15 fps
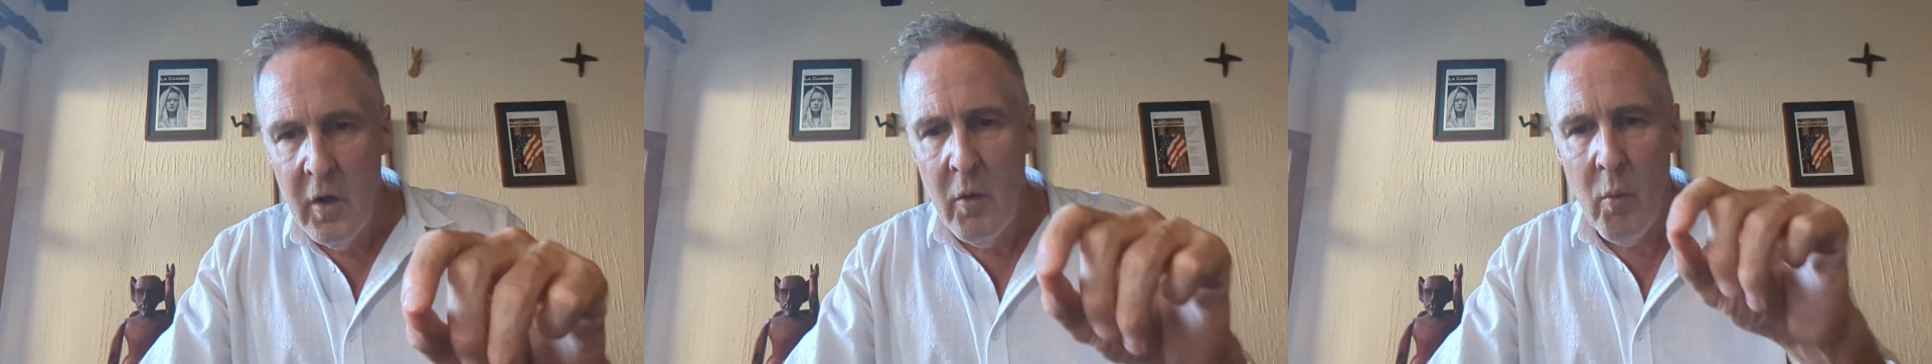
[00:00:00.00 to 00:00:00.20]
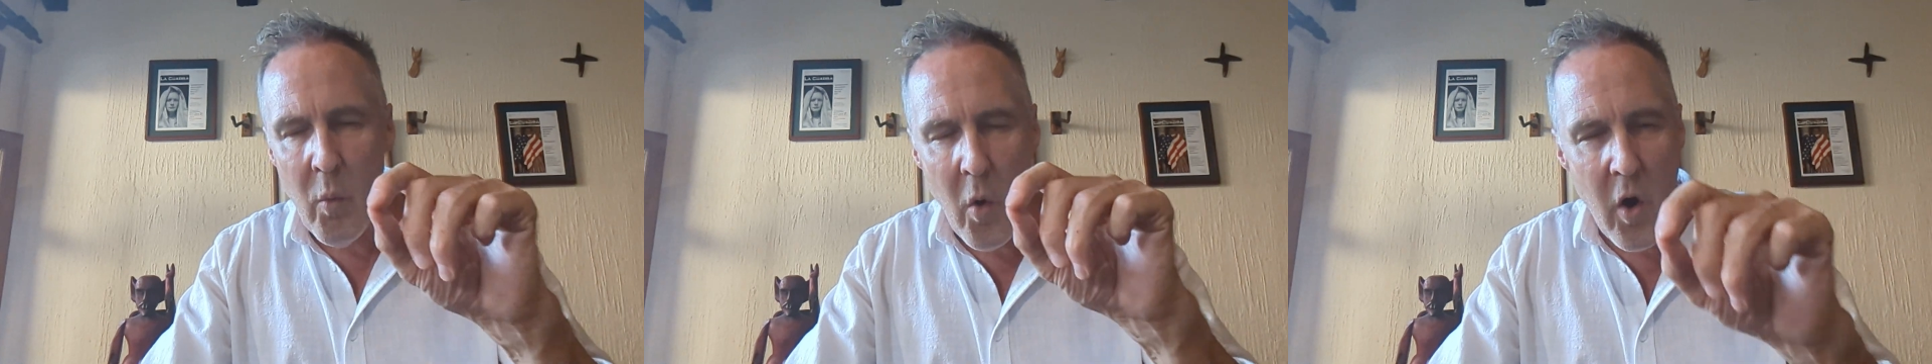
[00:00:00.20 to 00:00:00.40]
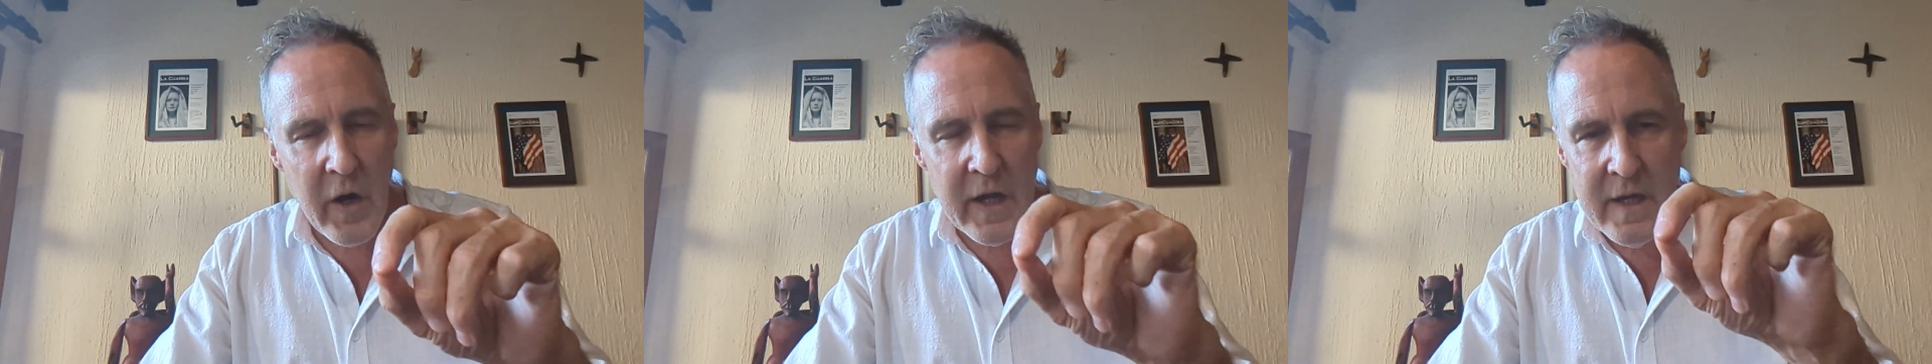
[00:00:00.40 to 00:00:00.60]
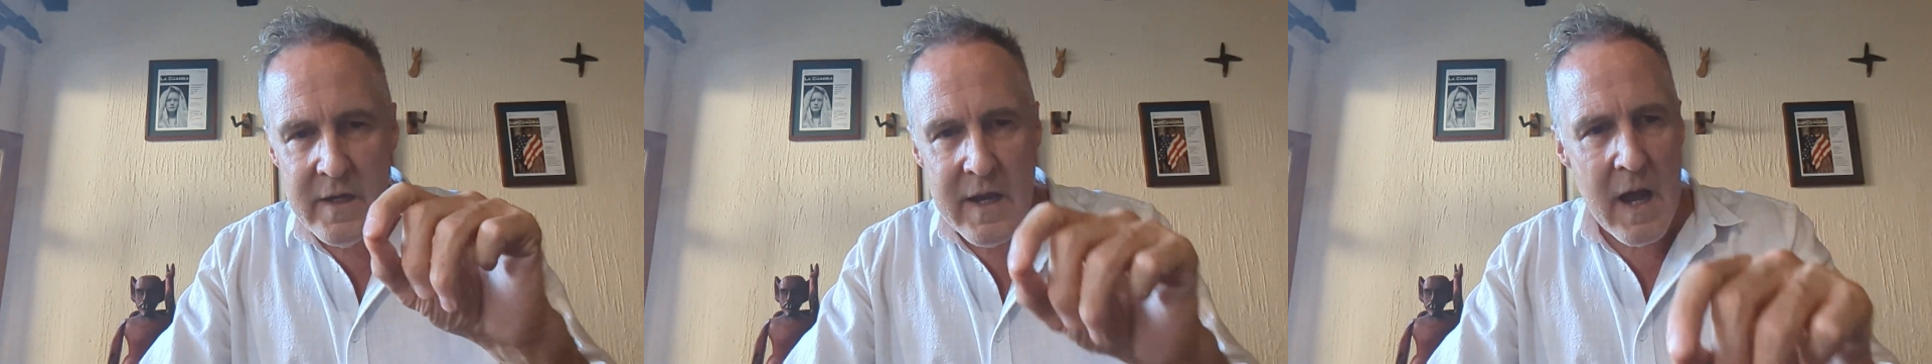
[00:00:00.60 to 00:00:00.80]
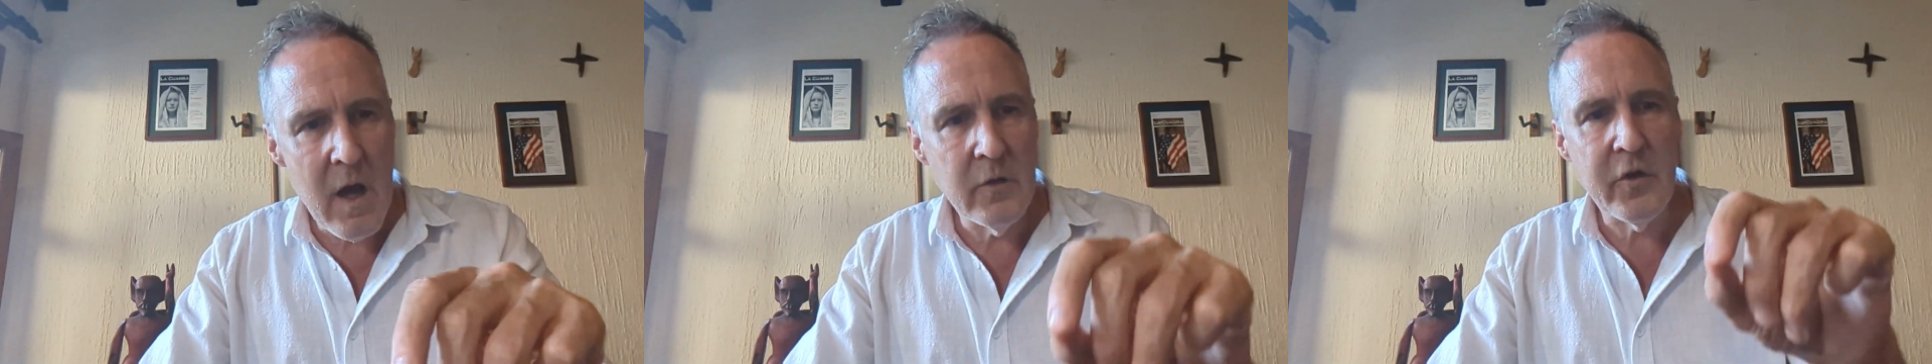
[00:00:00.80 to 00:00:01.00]
walking
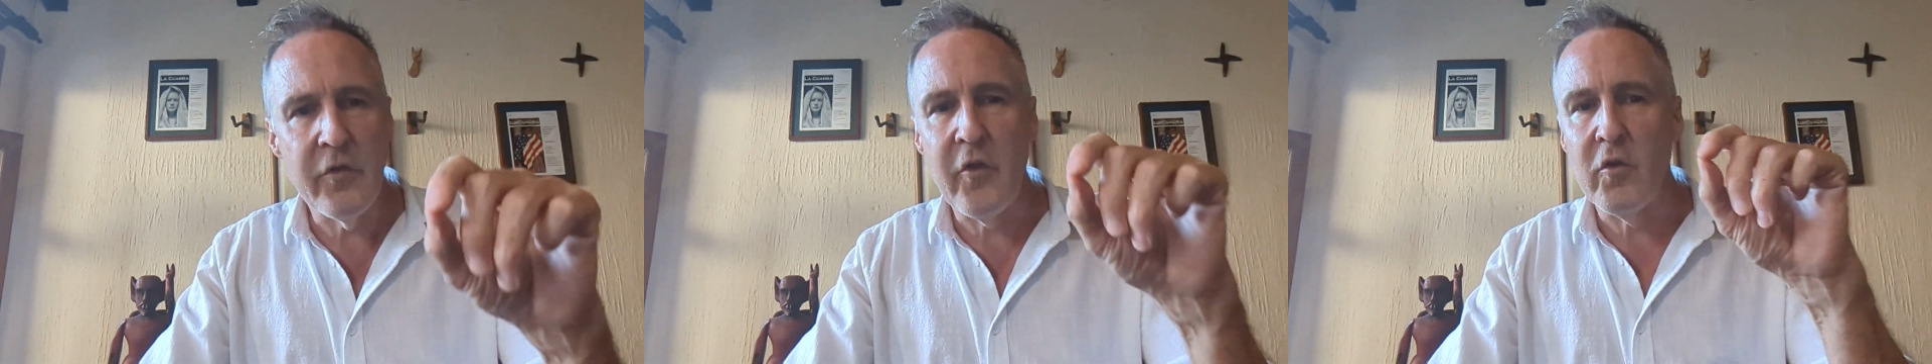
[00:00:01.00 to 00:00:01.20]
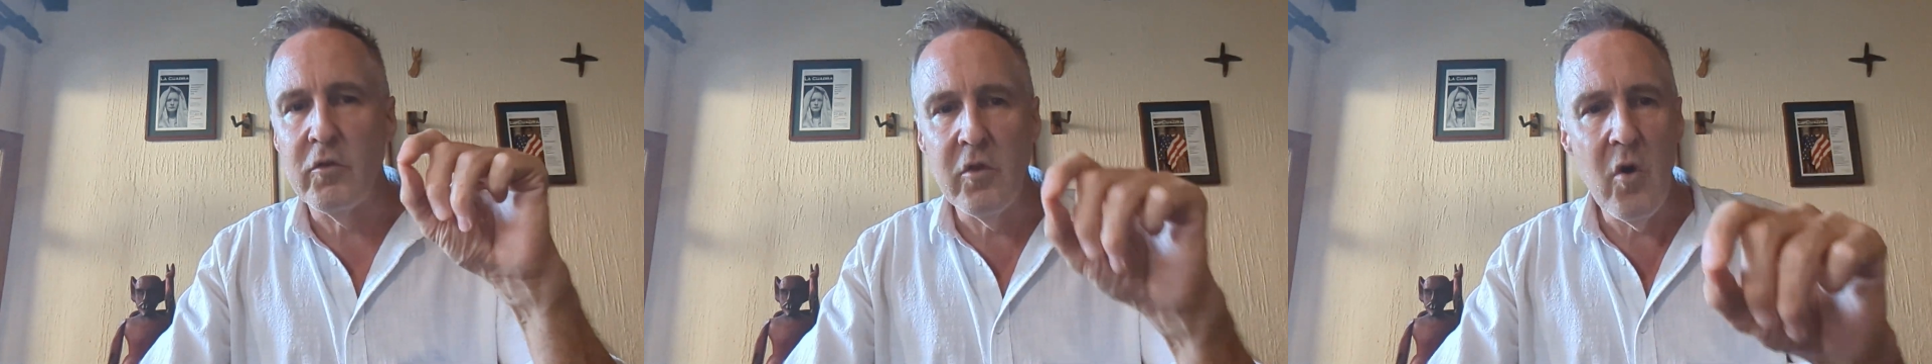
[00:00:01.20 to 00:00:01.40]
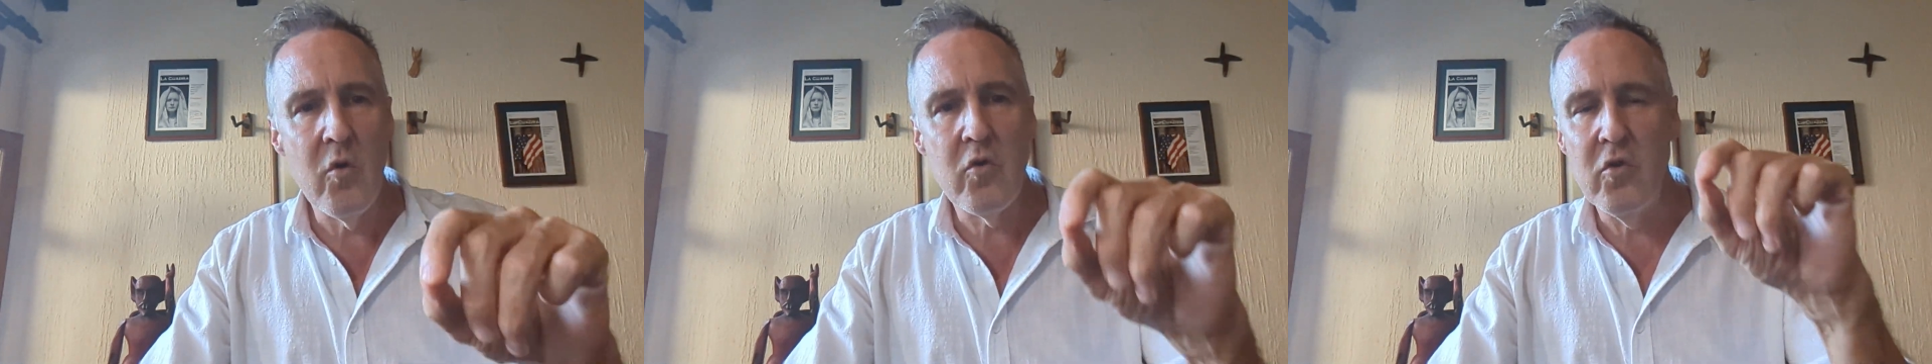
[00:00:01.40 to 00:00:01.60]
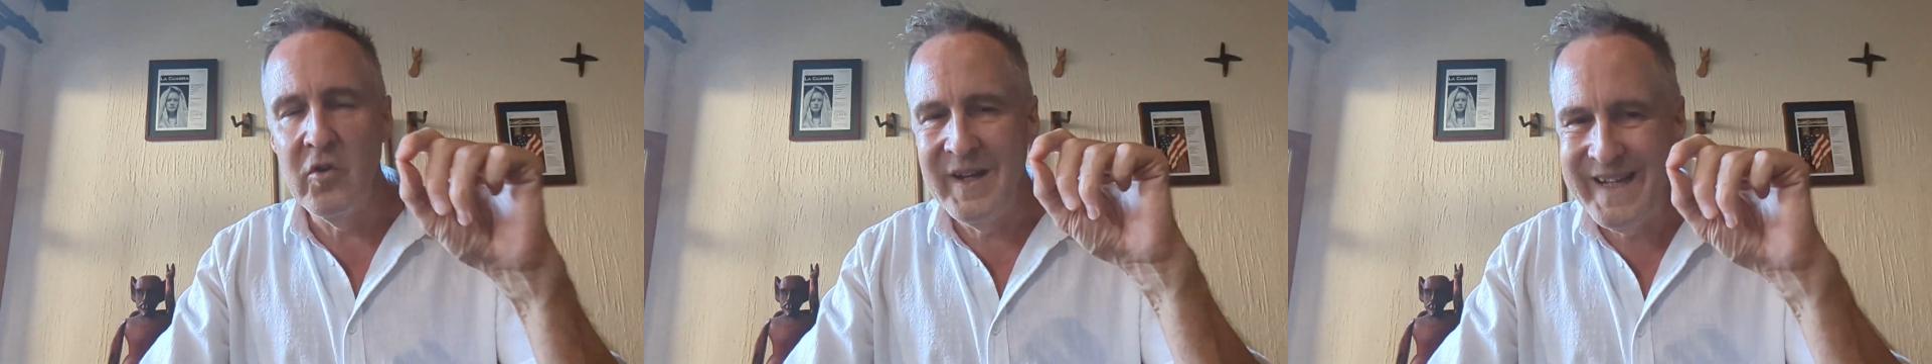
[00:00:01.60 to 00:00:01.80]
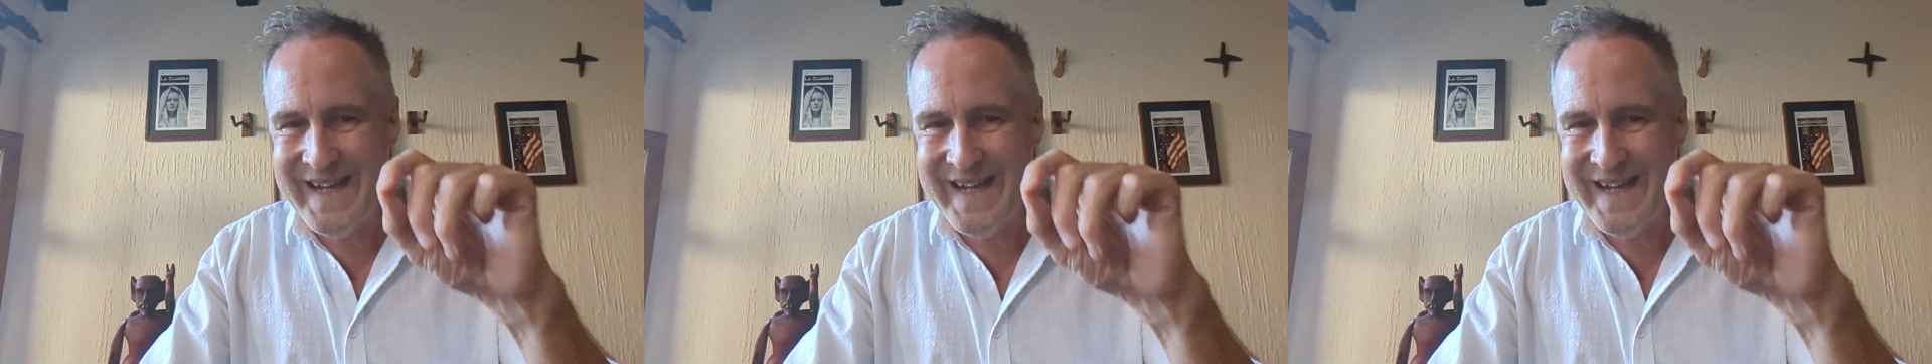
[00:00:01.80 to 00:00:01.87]
down to their local